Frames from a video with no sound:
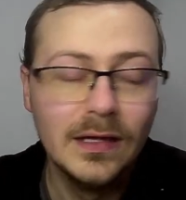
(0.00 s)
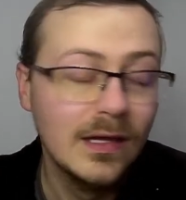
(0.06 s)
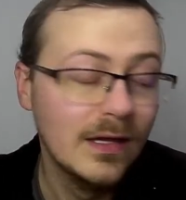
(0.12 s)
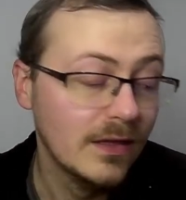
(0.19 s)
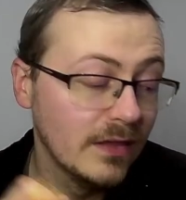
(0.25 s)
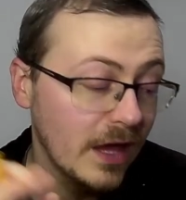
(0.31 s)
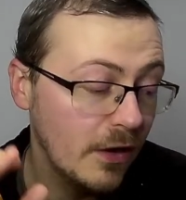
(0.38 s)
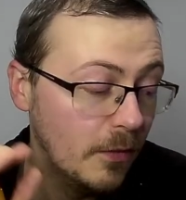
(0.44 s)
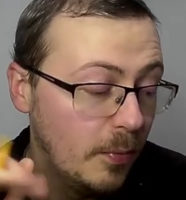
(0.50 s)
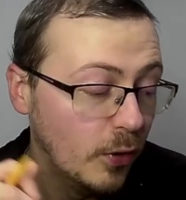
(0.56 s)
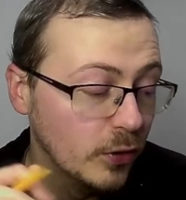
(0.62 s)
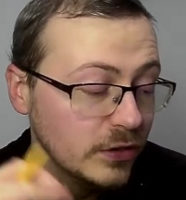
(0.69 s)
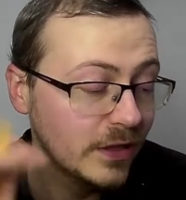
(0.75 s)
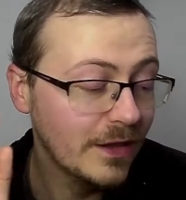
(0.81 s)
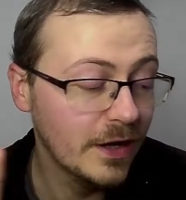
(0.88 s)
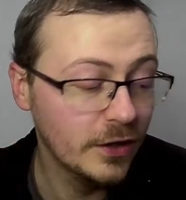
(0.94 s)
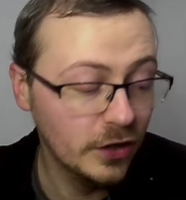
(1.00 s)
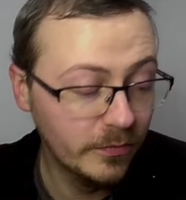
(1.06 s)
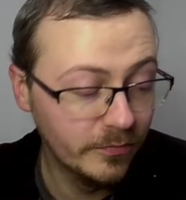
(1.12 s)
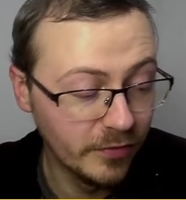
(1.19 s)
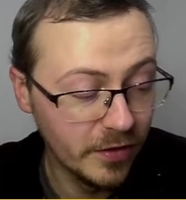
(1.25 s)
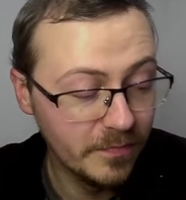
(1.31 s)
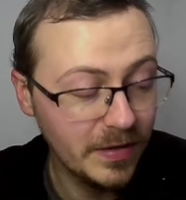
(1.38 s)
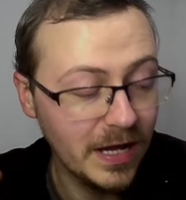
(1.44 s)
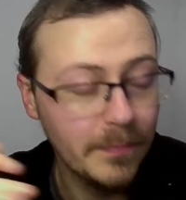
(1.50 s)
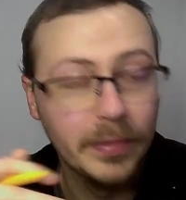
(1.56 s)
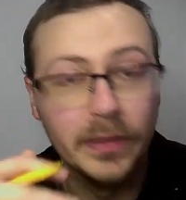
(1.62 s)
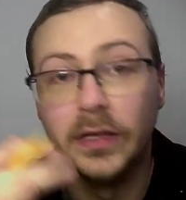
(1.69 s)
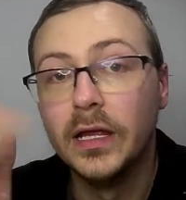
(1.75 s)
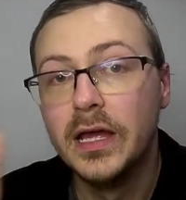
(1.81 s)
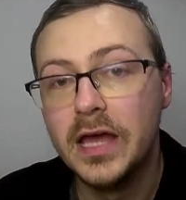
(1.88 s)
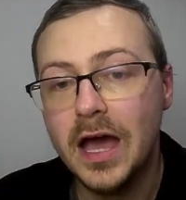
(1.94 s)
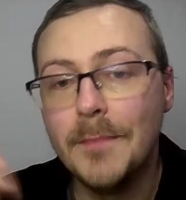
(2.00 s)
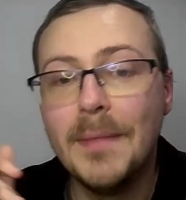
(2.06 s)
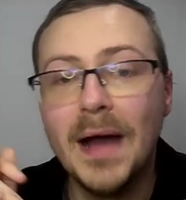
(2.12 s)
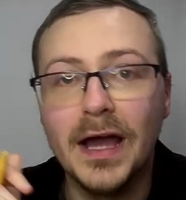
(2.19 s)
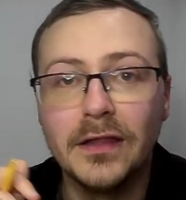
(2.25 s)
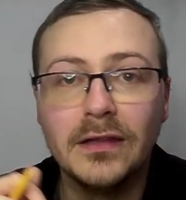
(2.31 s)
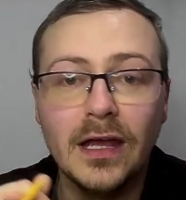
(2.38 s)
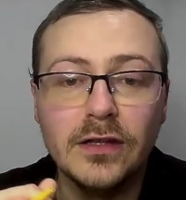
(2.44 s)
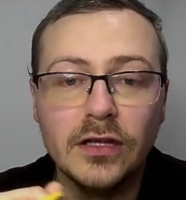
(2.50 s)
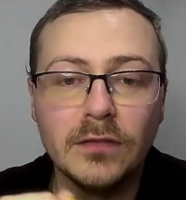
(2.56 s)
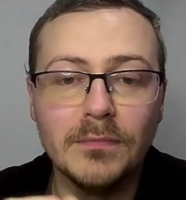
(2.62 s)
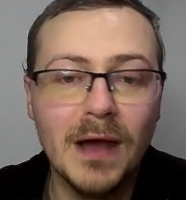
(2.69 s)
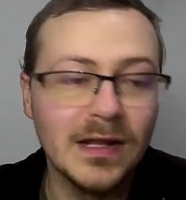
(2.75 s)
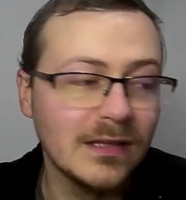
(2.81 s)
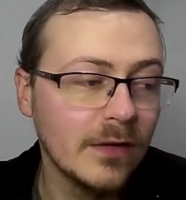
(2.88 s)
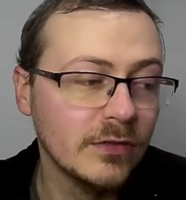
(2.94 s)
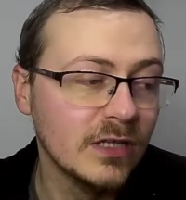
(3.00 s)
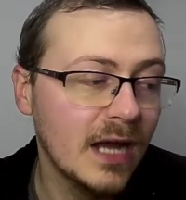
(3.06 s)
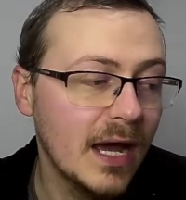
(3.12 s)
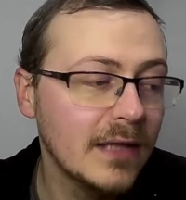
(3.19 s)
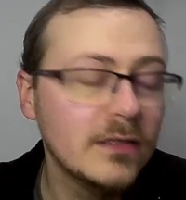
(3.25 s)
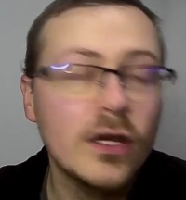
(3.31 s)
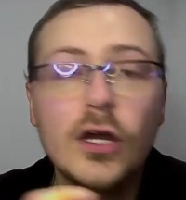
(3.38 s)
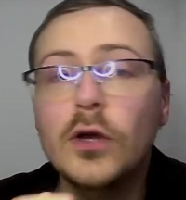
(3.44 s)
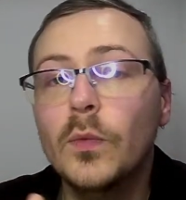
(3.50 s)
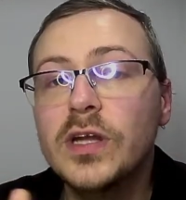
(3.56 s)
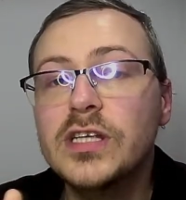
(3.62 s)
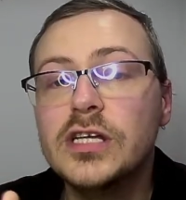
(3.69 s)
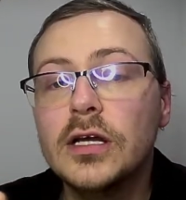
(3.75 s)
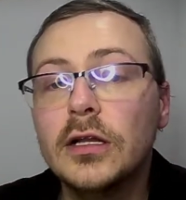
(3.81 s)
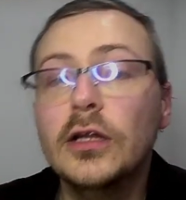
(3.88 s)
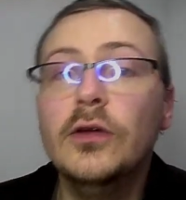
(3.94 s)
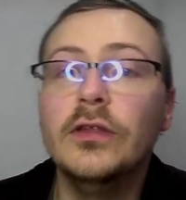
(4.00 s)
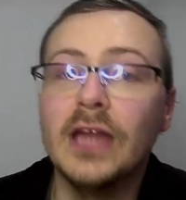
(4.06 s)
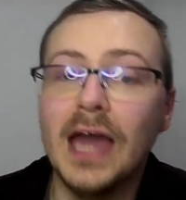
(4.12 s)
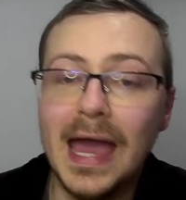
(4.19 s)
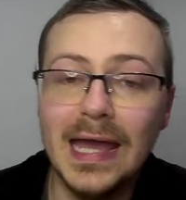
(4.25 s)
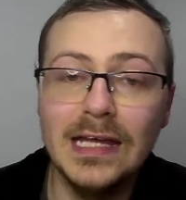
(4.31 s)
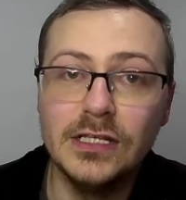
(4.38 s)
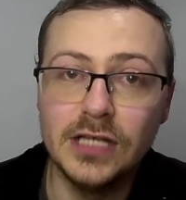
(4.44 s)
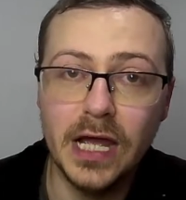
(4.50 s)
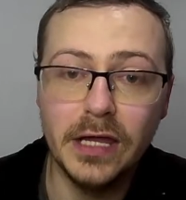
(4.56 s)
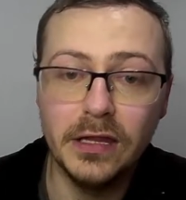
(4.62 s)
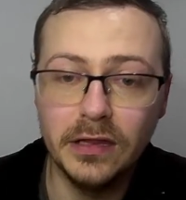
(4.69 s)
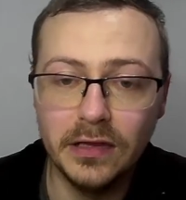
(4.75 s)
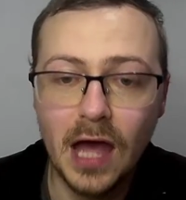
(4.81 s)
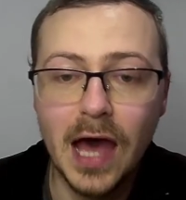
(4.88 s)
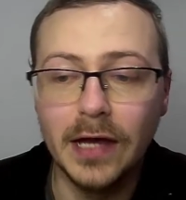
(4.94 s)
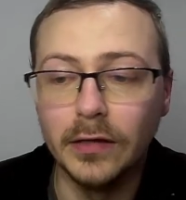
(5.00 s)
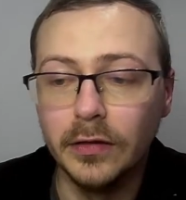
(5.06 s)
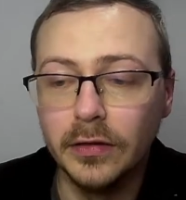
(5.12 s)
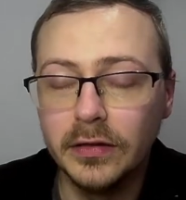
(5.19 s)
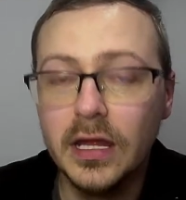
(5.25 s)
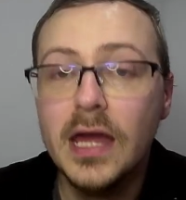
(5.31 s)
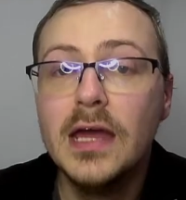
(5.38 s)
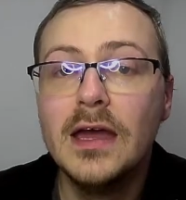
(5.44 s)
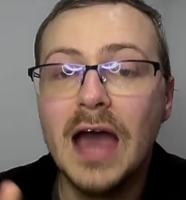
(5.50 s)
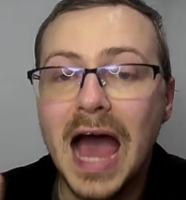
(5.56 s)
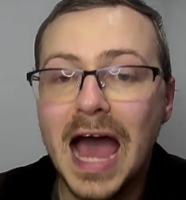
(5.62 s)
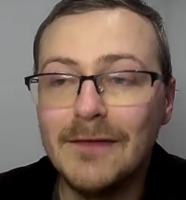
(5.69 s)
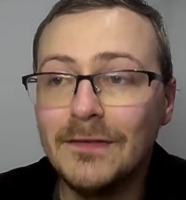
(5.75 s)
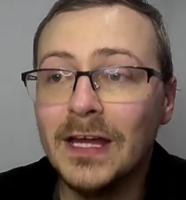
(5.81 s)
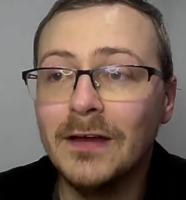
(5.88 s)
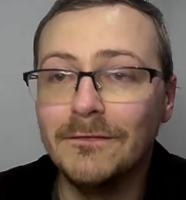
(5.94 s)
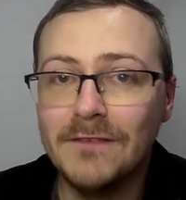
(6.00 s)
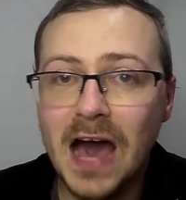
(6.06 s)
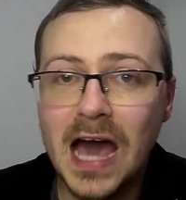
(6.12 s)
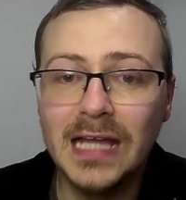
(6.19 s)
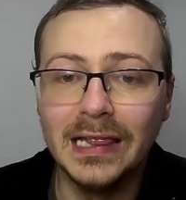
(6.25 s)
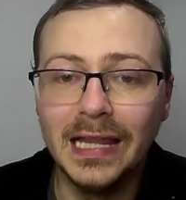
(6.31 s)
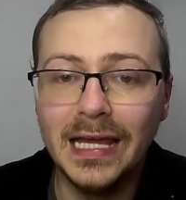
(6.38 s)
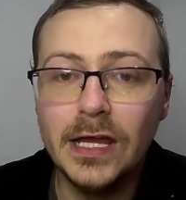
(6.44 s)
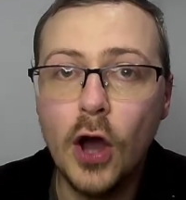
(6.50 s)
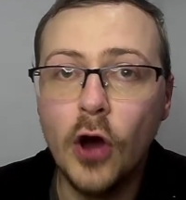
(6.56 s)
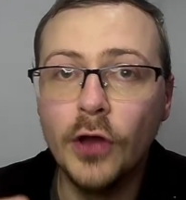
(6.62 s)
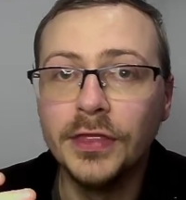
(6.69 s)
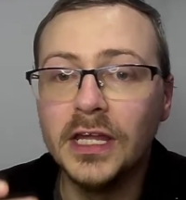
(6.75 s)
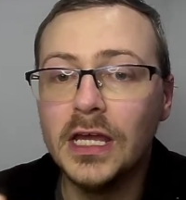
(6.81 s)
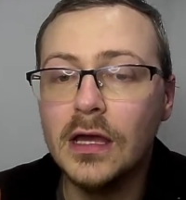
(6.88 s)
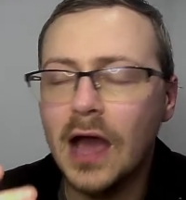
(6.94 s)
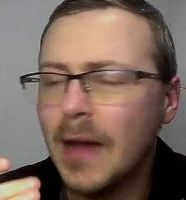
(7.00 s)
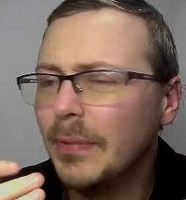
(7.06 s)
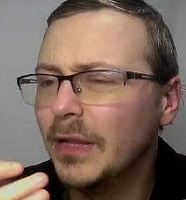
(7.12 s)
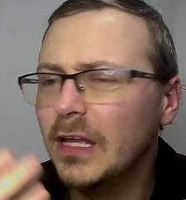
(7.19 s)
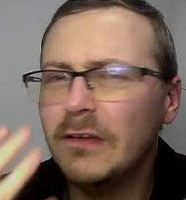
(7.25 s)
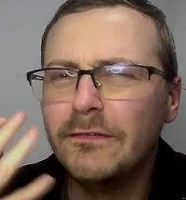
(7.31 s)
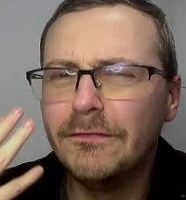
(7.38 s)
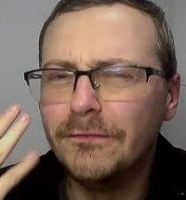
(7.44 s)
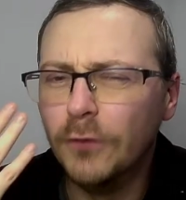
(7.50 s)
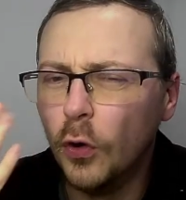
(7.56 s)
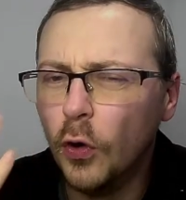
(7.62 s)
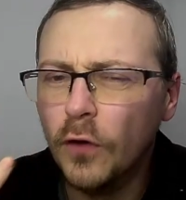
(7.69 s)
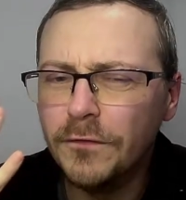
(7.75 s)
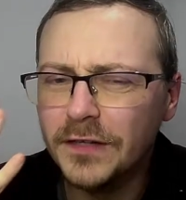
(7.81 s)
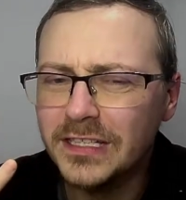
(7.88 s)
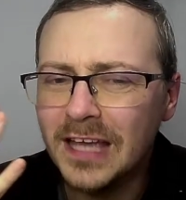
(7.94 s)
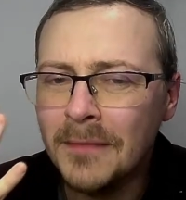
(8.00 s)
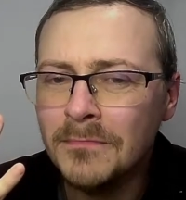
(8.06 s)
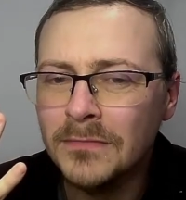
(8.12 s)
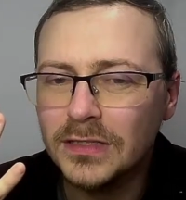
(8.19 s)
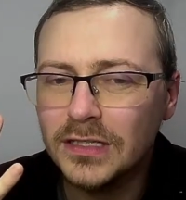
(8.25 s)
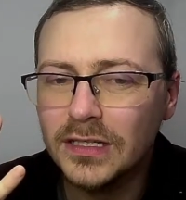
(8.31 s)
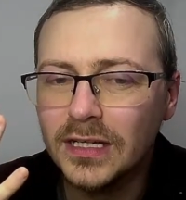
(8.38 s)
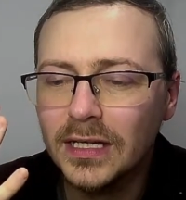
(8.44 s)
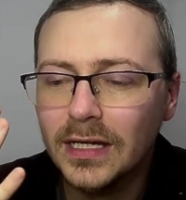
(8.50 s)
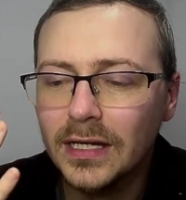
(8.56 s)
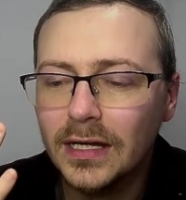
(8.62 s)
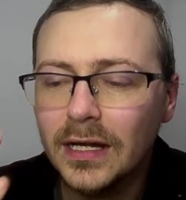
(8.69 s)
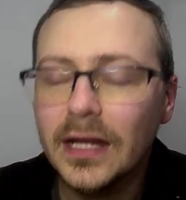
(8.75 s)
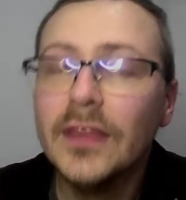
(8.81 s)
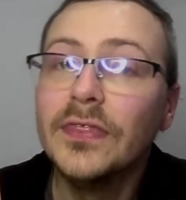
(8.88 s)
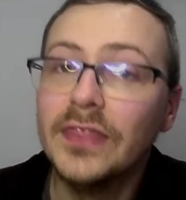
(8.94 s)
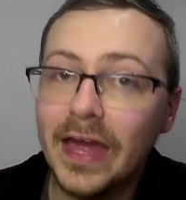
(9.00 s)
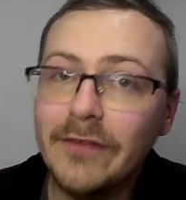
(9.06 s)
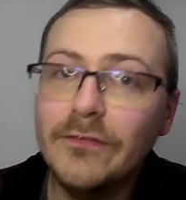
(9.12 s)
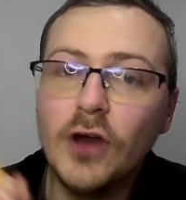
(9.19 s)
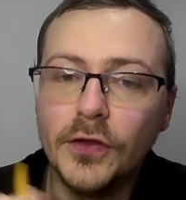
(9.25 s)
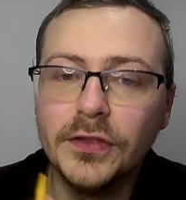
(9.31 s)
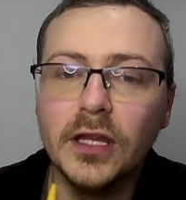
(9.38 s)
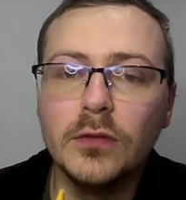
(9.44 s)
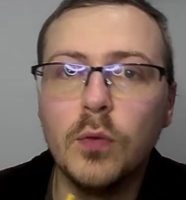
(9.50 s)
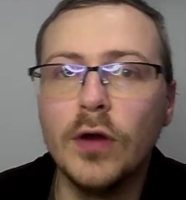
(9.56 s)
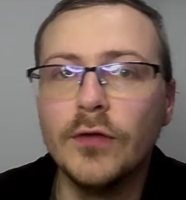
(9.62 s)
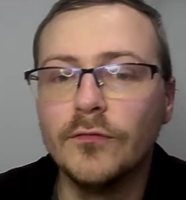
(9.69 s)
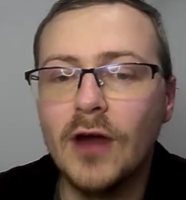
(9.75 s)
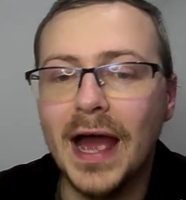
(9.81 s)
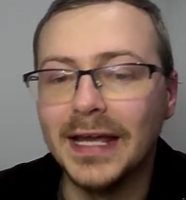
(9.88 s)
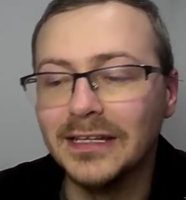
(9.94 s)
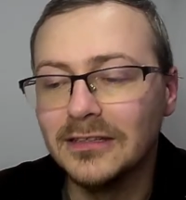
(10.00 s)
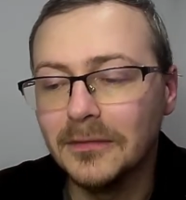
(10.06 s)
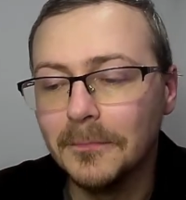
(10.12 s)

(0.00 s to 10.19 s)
They're reporting that a number of people are backstage at SmackDown tonight, which includes AJ Styles. I think finally, on the, I believe, 4th attempt, they've got this one right.